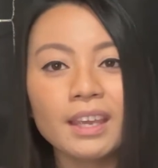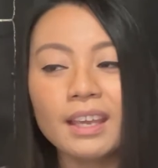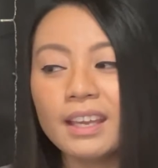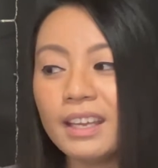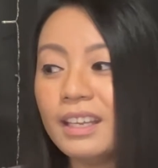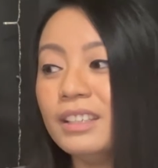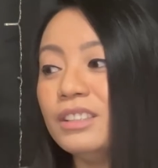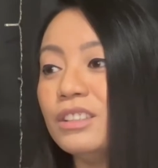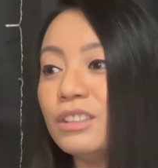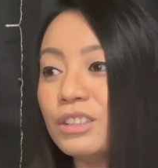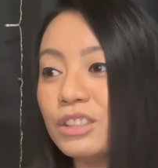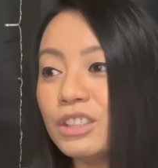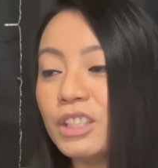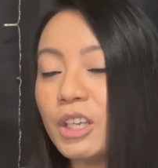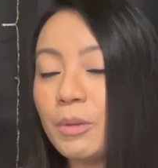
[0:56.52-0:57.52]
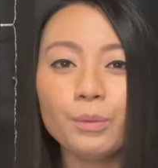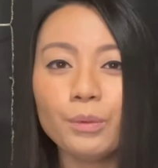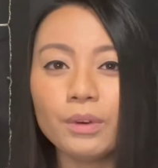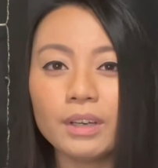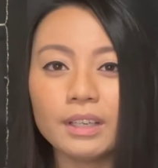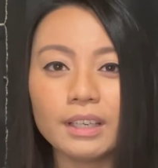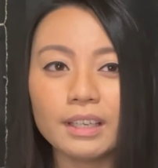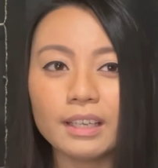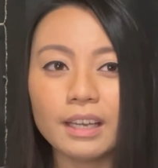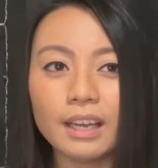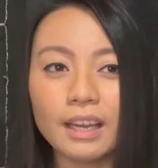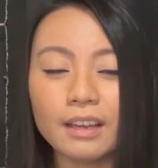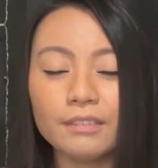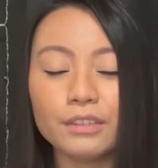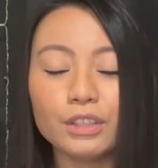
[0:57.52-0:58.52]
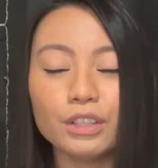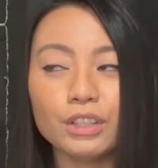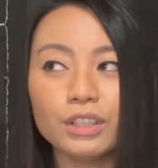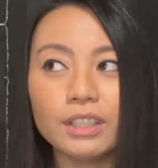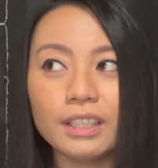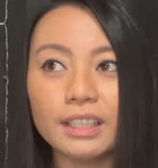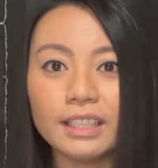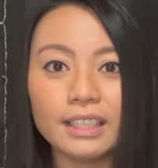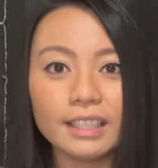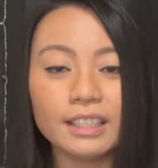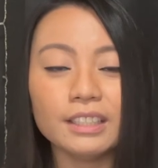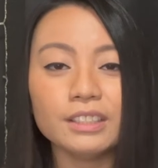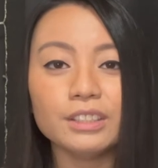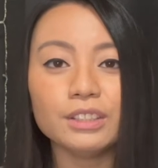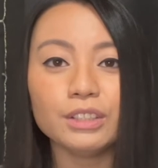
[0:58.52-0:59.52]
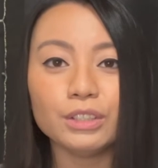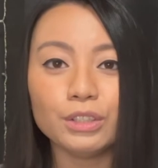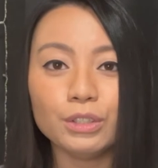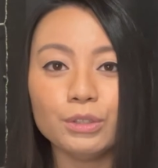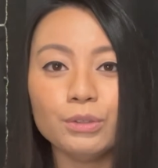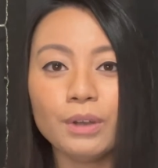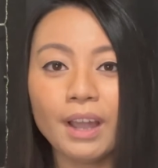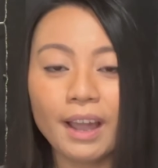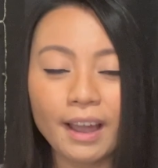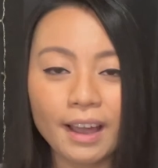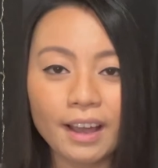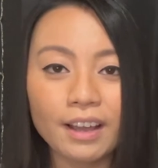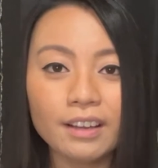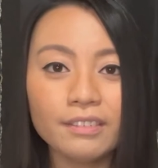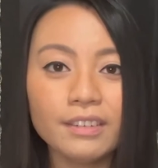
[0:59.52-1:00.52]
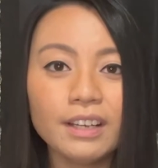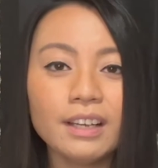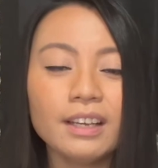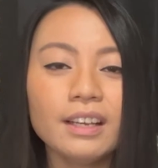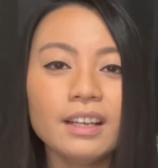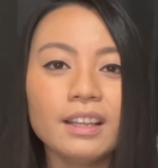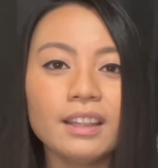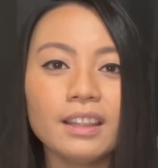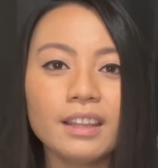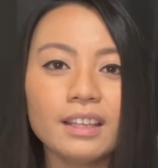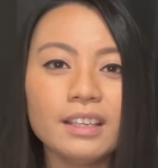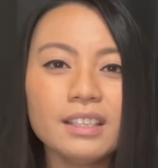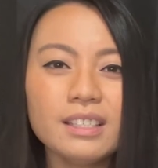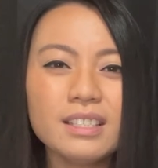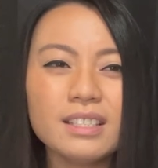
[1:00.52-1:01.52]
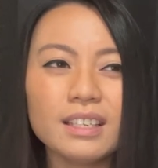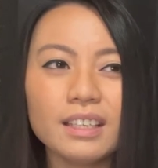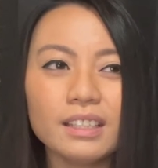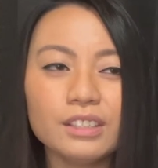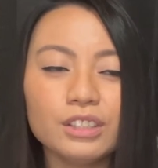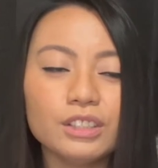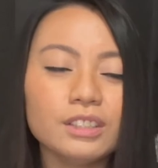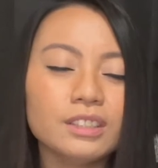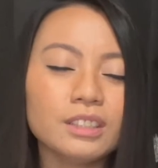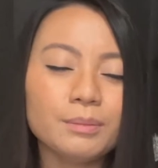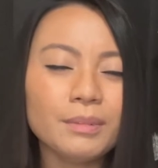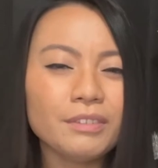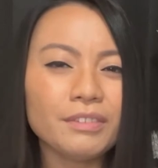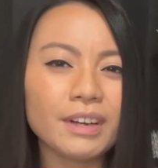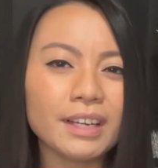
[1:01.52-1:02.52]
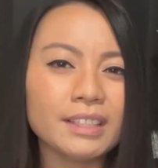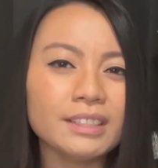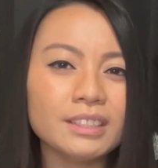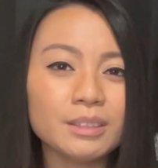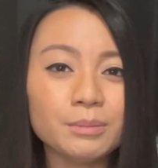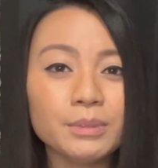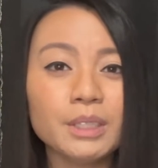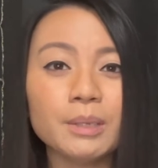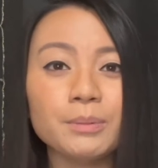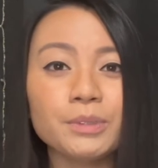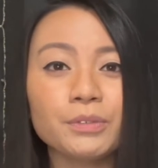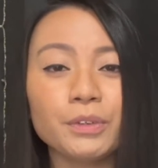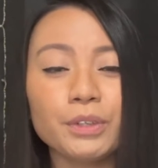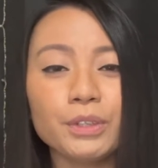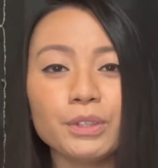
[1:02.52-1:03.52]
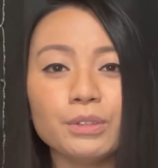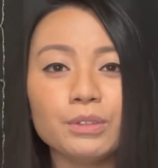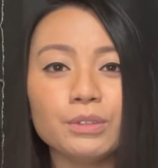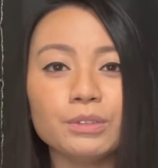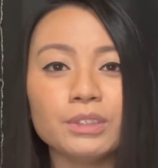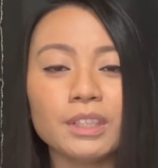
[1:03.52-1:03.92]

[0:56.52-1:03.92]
internship, whatever it is you have. This is just some advice, some tips for you to